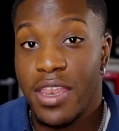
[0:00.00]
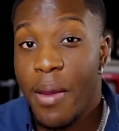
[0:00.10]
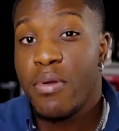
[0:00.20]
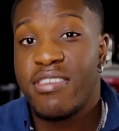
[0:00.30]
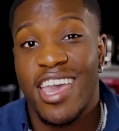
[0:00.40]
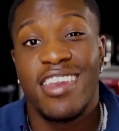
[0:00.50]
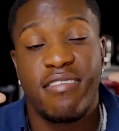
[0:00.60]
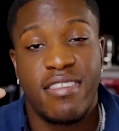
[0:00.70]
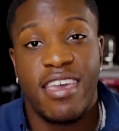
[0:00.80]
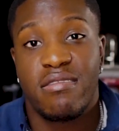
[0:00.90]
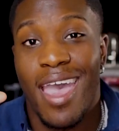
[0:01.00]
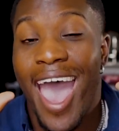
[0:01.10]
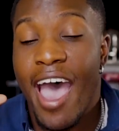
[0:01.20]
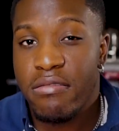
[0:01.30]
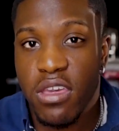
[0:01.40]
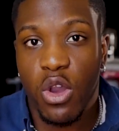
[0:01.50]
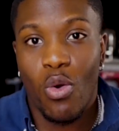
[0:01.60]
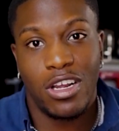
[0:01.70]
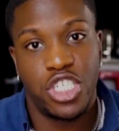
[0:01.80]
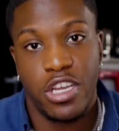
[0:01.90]
Number 10 is this, ask
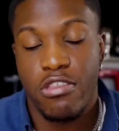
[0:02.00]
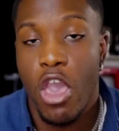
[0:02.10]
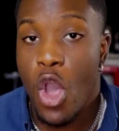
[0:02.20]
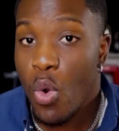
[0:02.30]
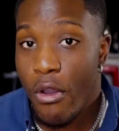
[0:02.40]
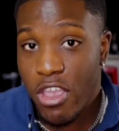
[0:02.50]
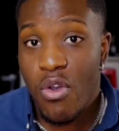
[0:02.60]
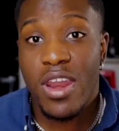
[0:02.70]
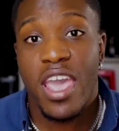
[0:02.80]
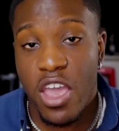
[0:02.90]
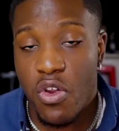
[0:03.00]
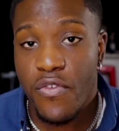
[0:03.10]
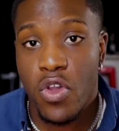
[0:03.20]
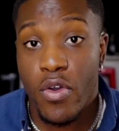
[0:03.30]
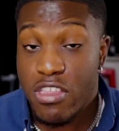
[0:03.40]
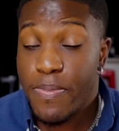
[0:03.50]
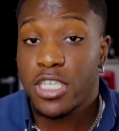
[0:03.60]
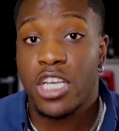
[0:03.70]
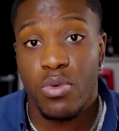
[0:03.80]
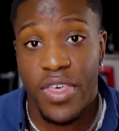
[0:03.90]
questions. When you're in an interview,
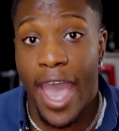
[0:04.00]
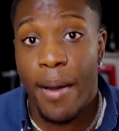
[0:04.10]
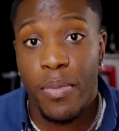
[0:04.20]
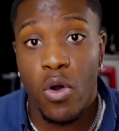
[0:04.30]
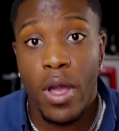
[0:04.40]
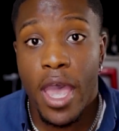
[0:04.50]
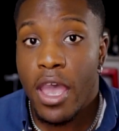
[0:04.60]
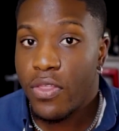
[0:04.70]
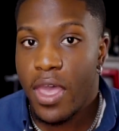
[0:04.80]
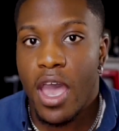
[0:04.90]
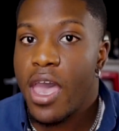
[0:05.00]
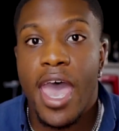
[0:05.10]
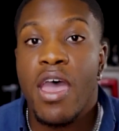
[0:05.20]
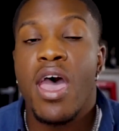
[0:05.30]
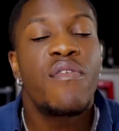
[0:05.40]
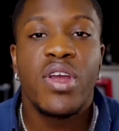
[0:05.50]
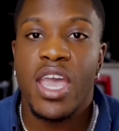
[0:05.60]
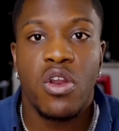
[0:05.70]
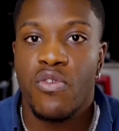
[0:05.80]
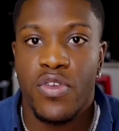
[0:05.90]
especially with Apple, Every
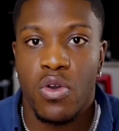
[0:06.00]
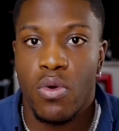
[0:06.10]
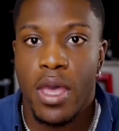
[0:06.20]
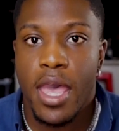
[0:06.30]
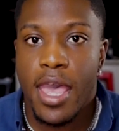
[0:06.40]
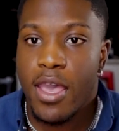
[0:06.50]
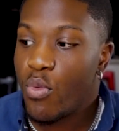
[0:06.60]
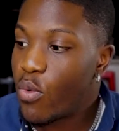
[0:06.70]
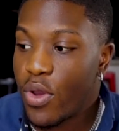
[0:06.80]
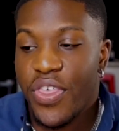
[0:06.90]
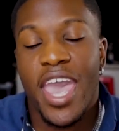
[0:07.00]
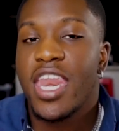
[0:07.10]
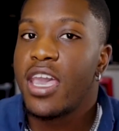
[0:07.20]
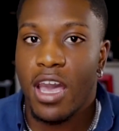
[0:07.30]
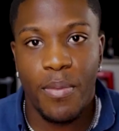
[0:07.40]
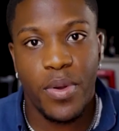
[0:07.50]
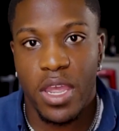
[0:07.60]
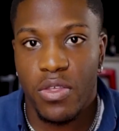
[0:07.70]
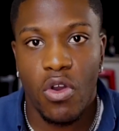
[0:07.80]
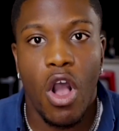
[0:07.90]
interview with any
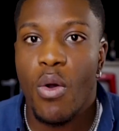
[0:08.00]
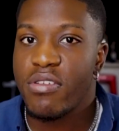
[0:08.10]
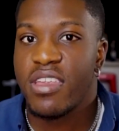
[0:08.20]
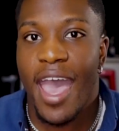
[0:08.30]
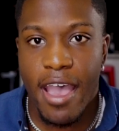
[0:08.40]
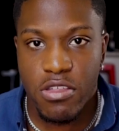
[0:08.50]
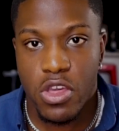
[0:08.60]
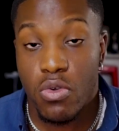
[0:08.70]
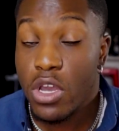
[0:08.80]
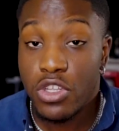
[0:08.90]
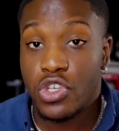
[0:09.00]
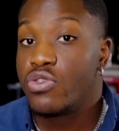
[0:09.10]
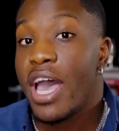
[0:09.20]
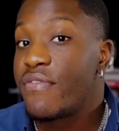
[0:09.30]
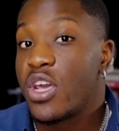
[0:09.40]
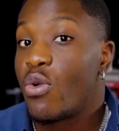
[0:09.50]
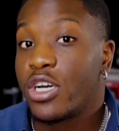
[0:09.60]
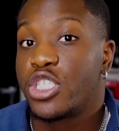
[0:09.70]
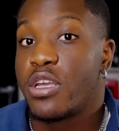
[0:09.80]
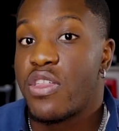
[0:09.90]
company, they're always gonna ask you, do you have any
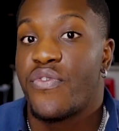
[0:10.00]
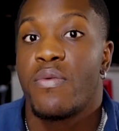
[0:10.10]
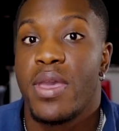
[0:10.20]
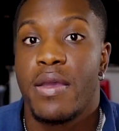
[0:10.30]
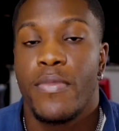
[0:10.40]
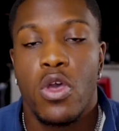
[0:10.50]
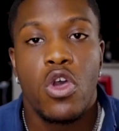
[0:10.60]
questions for me?